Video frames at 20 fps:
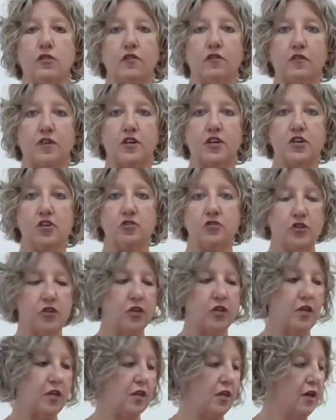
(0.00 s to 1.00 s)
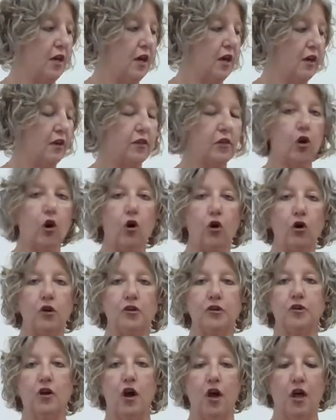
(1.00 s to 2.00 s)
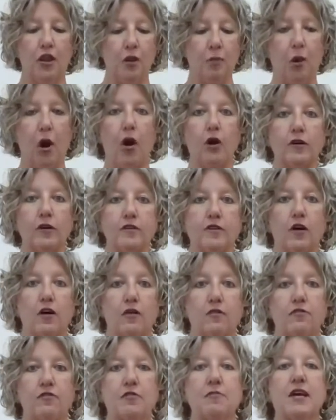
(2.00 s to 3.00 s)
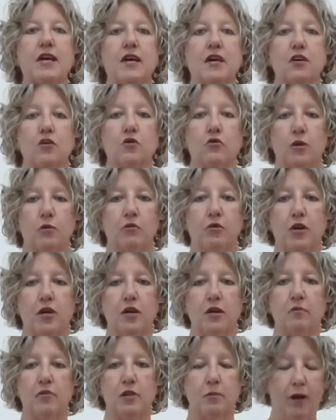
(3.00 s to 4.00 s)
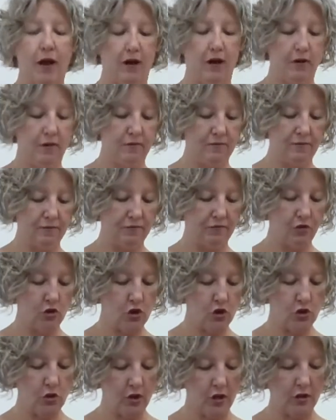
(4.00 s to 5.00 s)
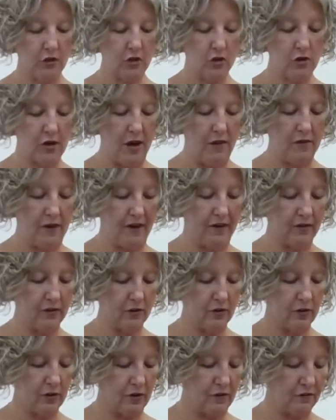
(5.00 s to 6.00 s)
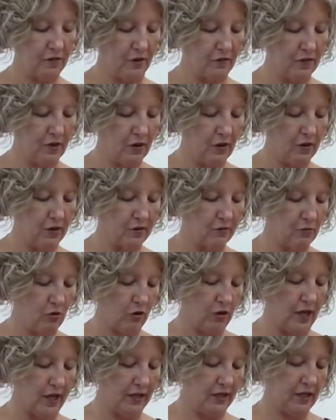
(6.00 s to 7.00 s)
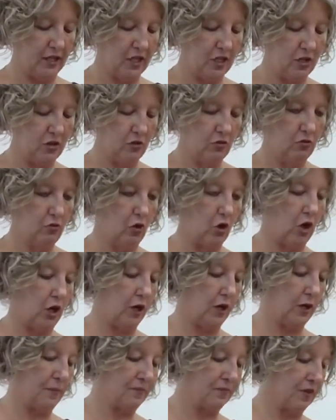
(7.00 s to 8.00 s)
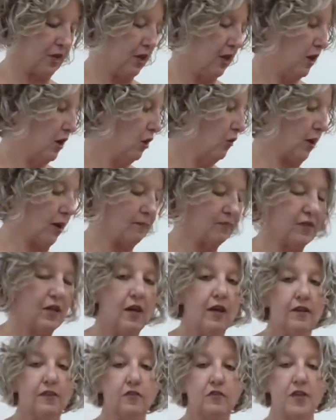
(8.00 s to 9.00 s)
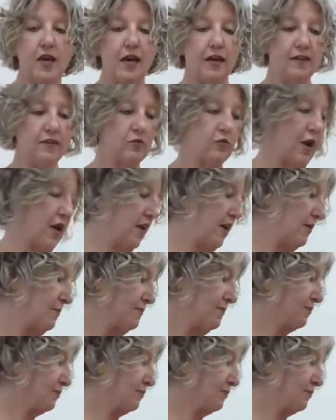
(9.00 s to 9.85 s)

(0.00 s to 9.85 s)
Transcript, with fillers: or the fridge usually. The colder all the parts are for making your whipped cream, the better for sure. It'll turn out nicer and fluffier and is more likely to work. Okay, so that is ready.